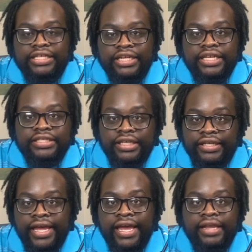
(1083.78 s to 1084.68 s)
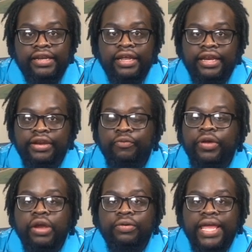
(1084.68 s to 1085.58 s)
to this and that, and
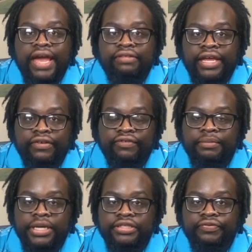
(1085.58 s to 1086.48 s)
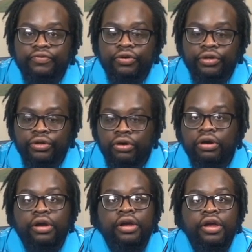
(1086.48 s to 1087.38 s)
we already have that information for
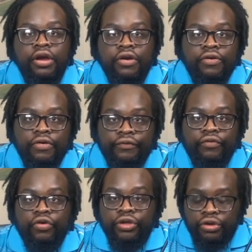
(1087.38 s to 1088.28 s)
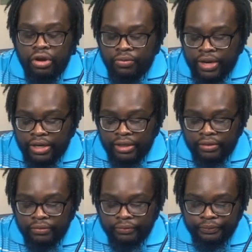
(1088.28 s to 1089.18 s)
you already.
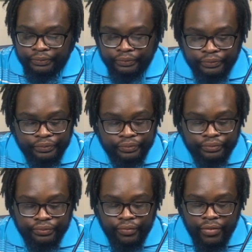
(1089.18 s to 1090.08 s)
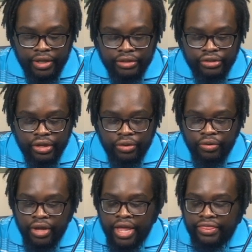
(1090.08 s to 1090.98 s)

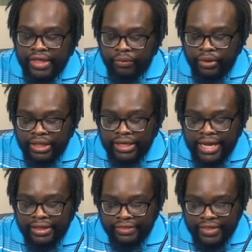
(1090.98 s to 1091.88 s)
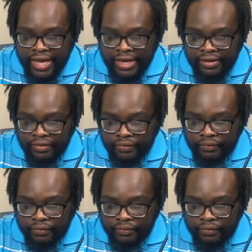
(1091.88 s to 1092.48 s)
So they really like that.